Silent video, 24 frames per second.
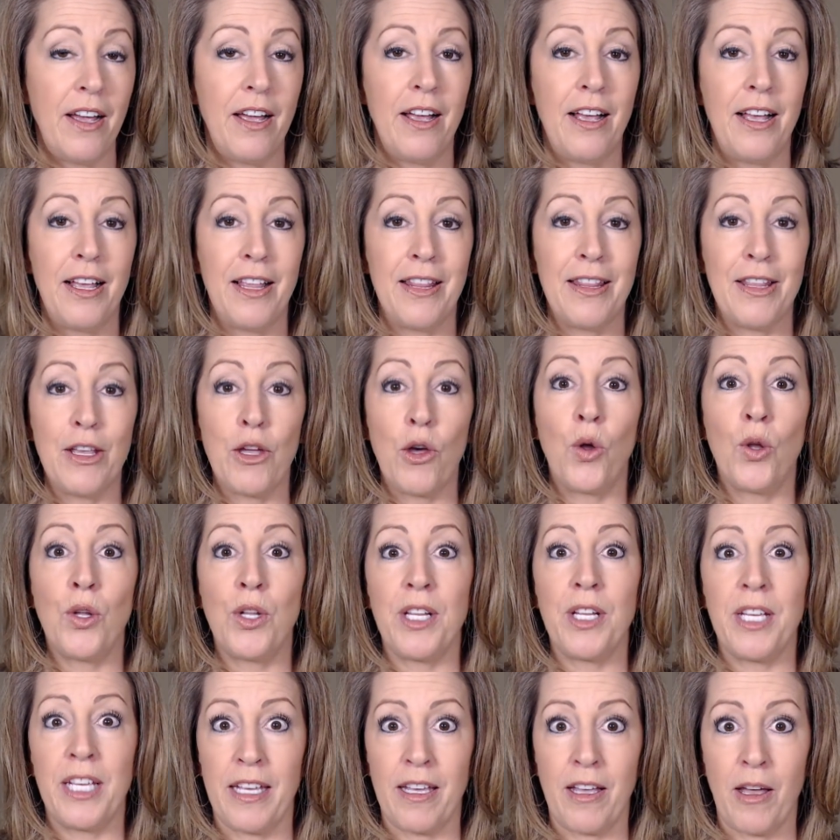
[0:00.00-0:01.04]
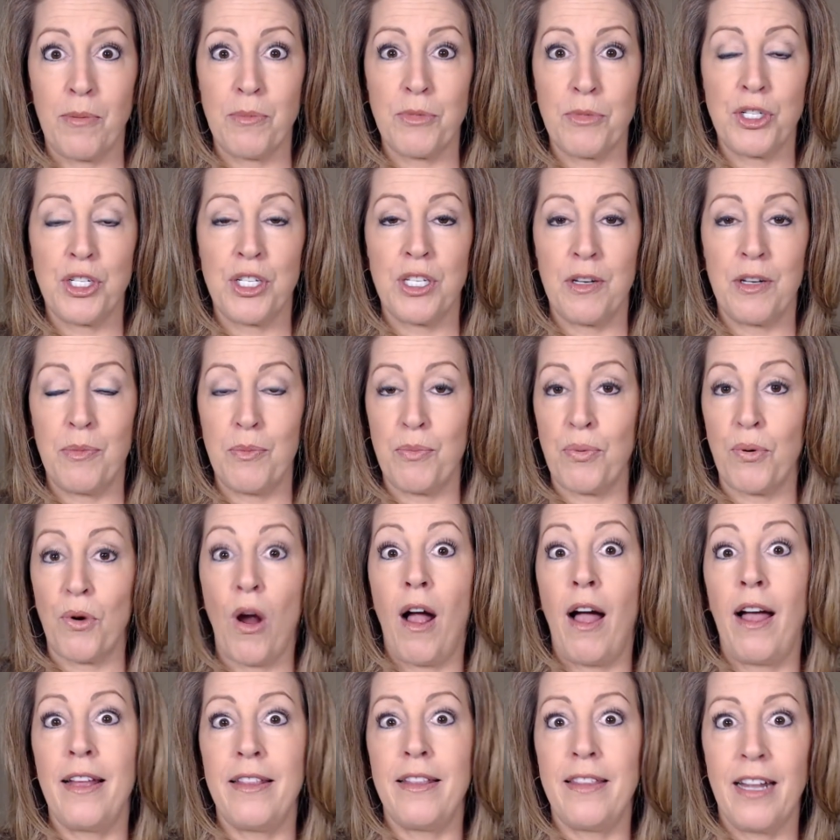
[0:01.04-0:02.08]
the only gumption and
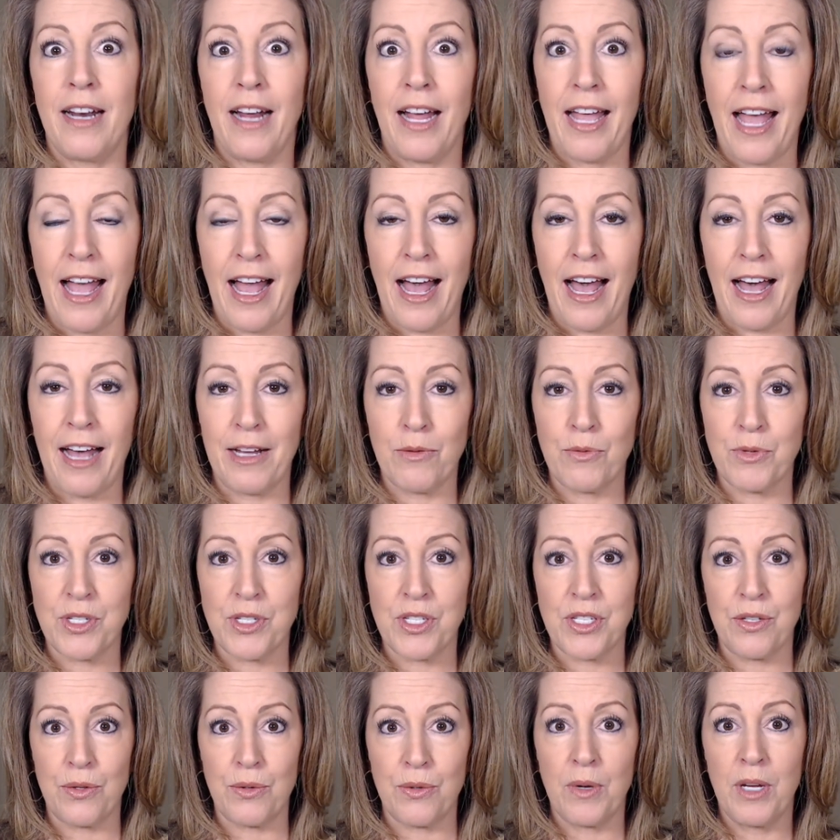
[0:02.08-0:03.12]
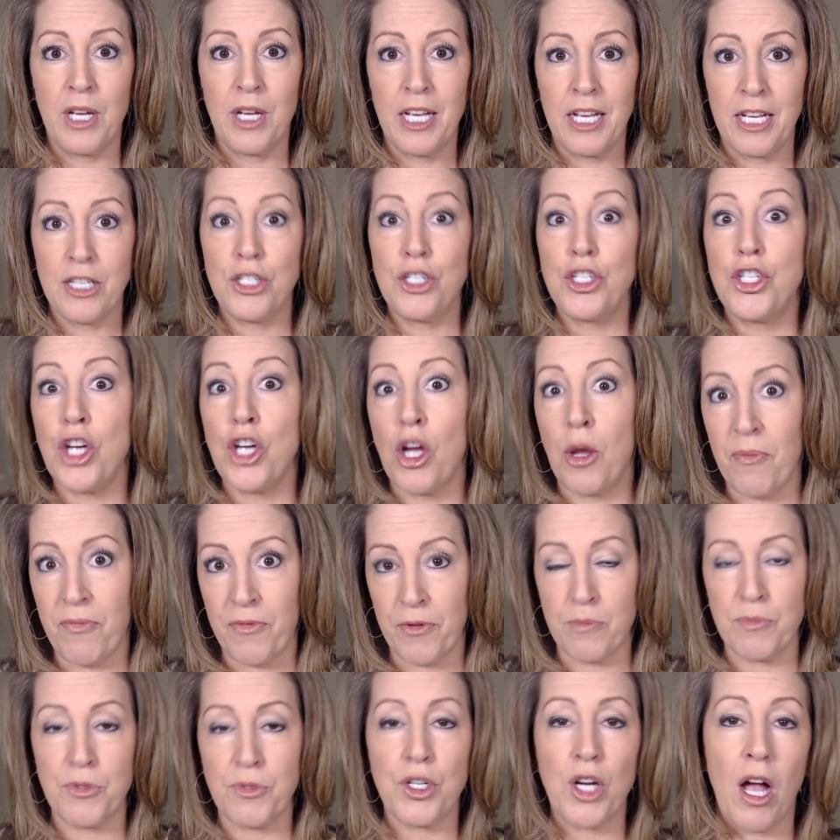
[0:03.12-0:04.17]
pride that I had was to jump
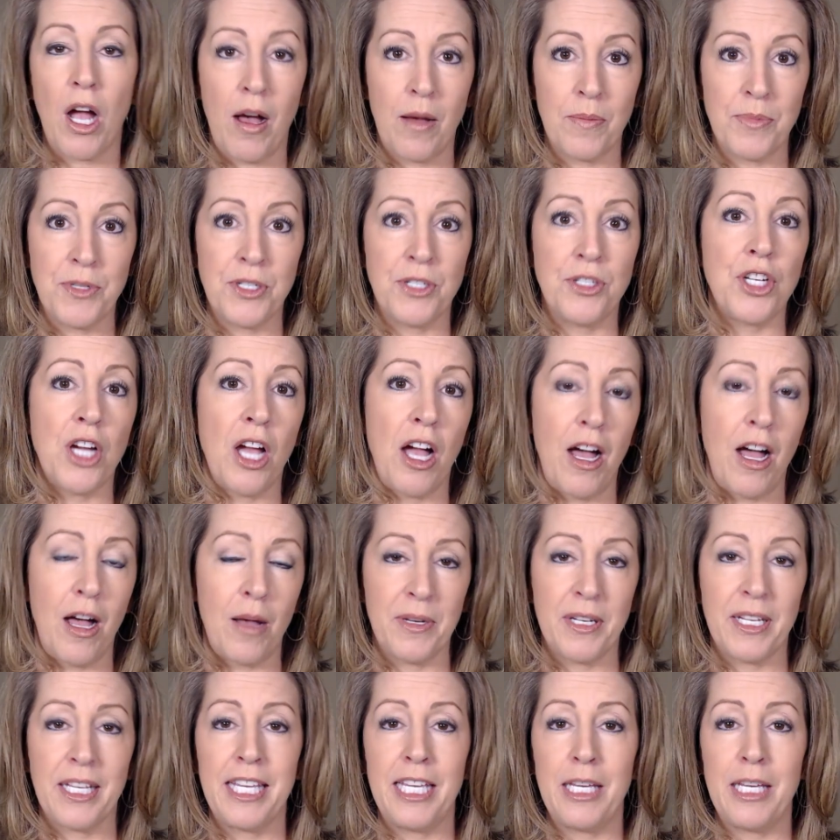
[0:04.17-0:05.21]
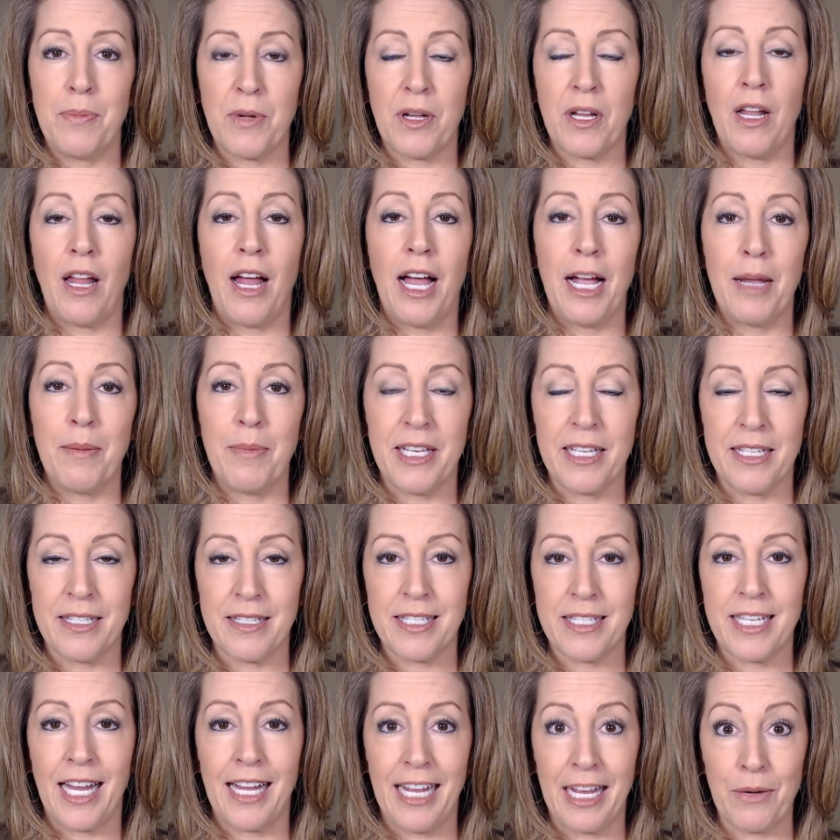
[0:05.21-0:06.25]
from job to job and keep climbing it
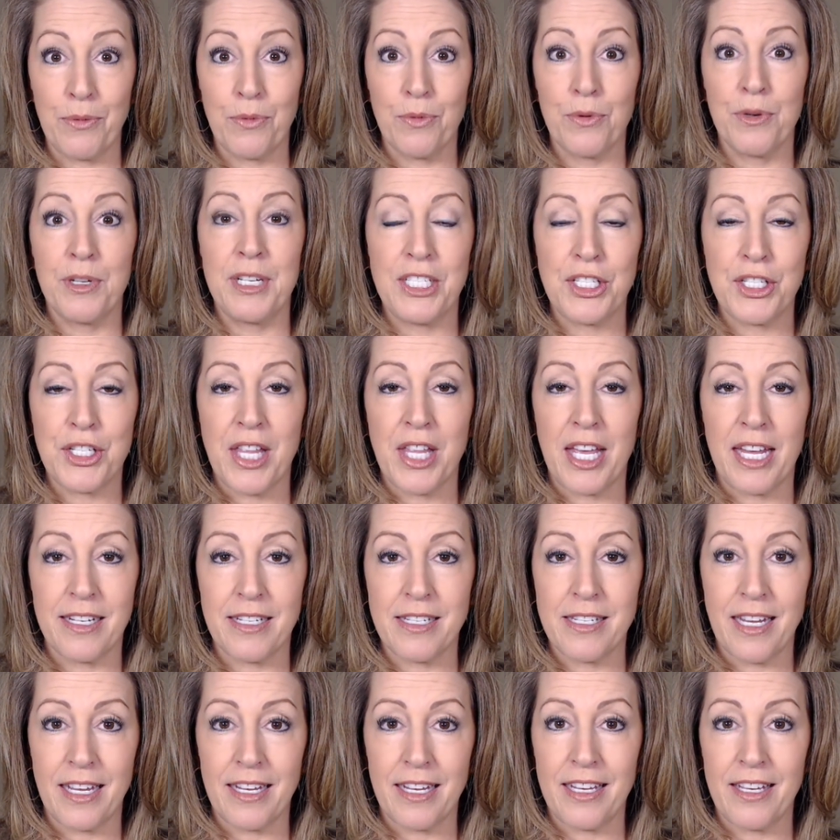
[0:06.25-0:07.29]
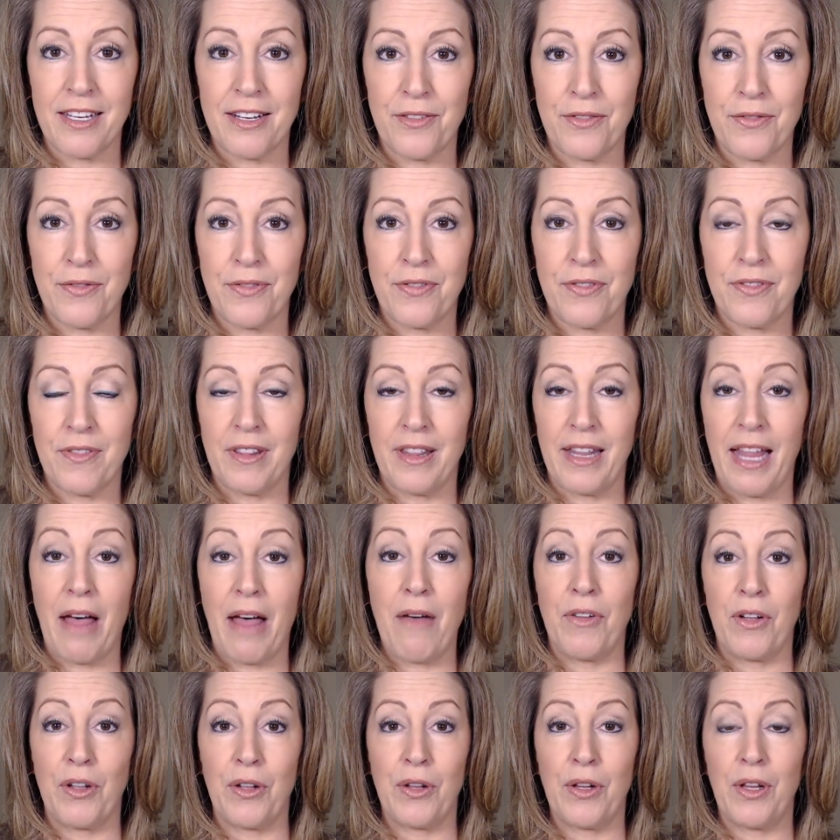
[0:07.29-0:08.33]
until I reached that executive
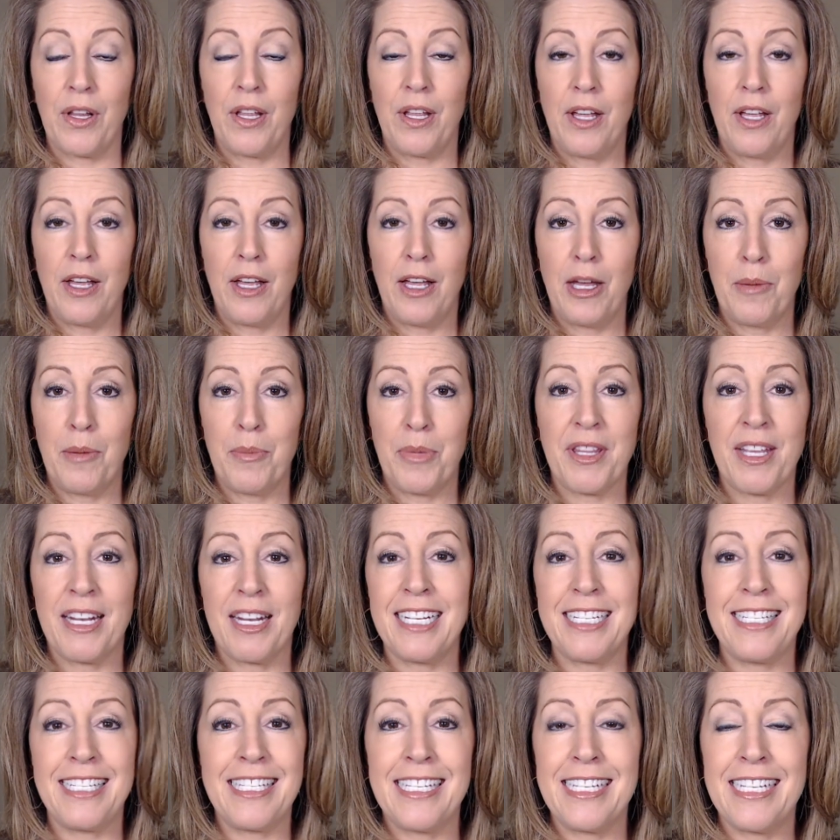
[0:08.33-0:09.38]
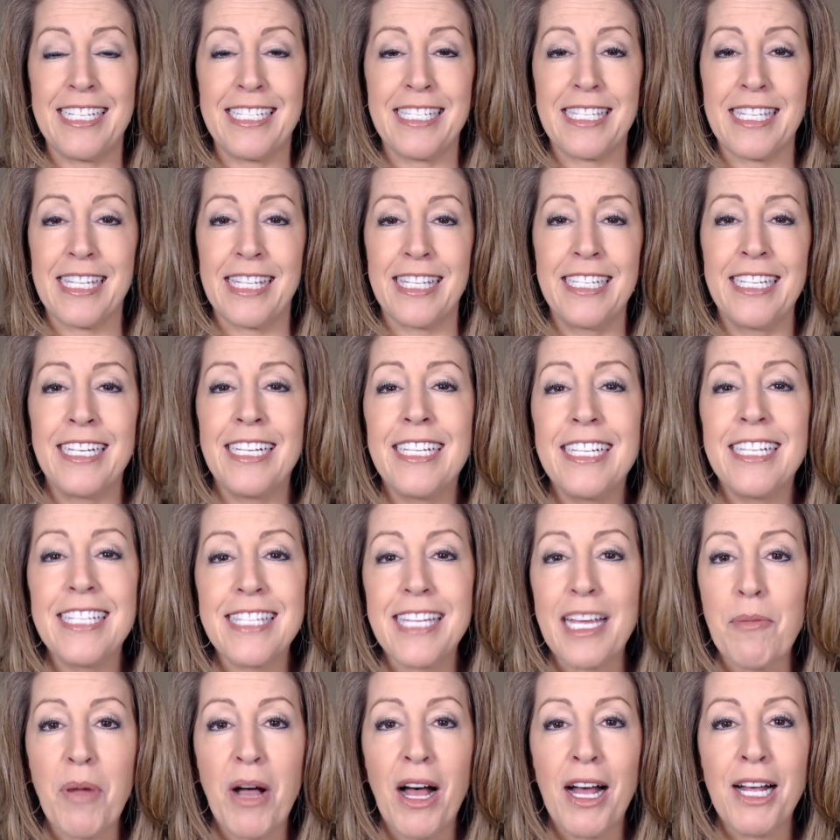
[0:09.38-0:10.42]
level. But then I did as little as
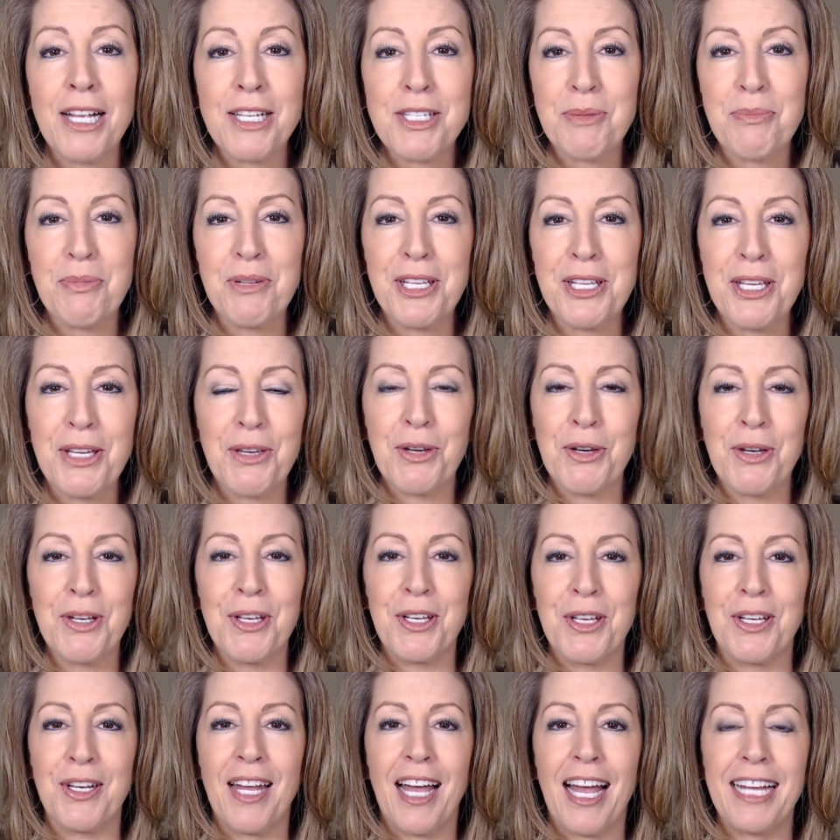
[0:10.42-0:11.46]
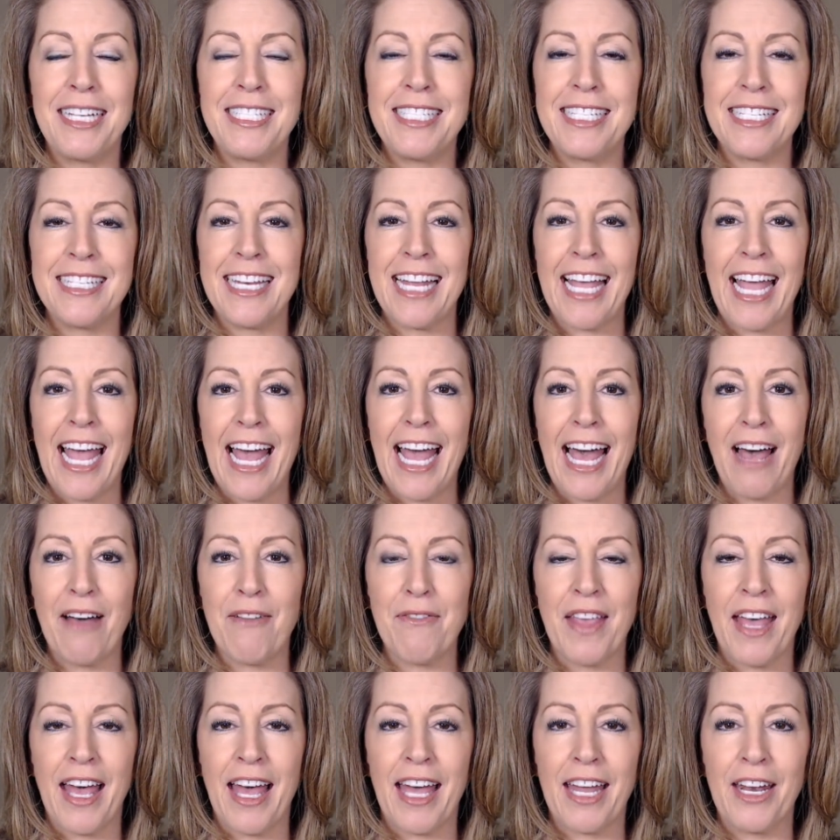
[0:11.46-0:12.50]
I possibly could. I didn't have
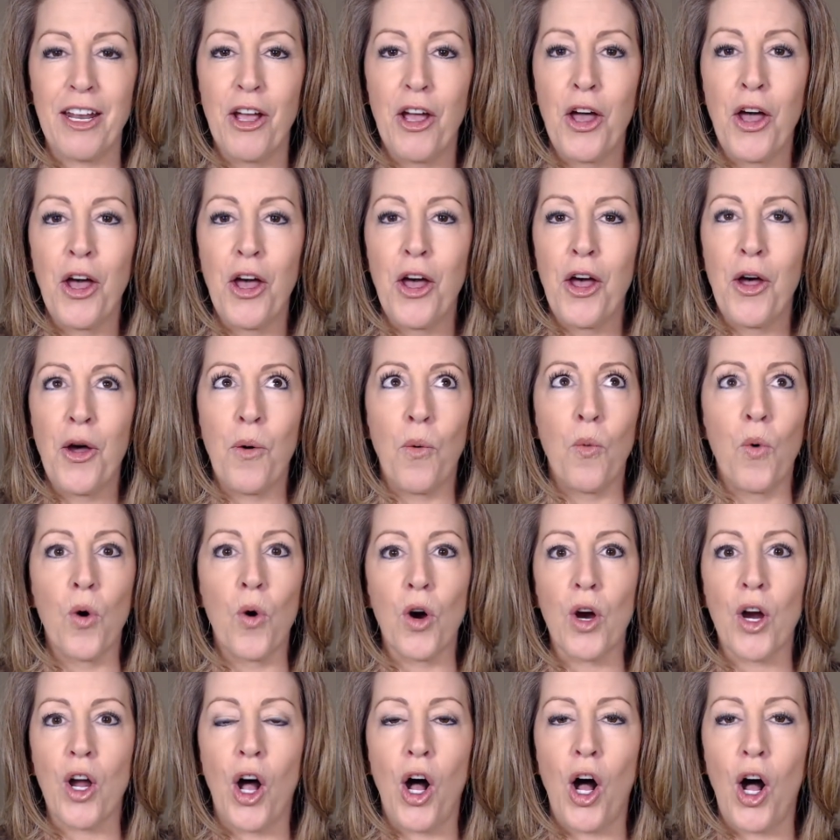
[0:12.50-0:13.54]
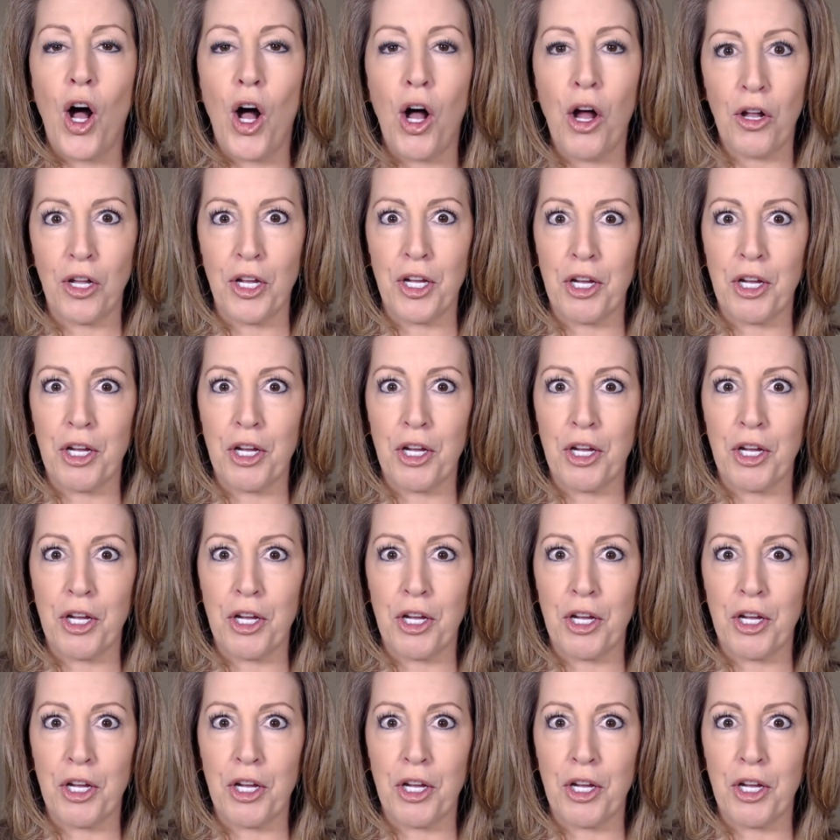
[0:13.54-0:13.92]
that workaholic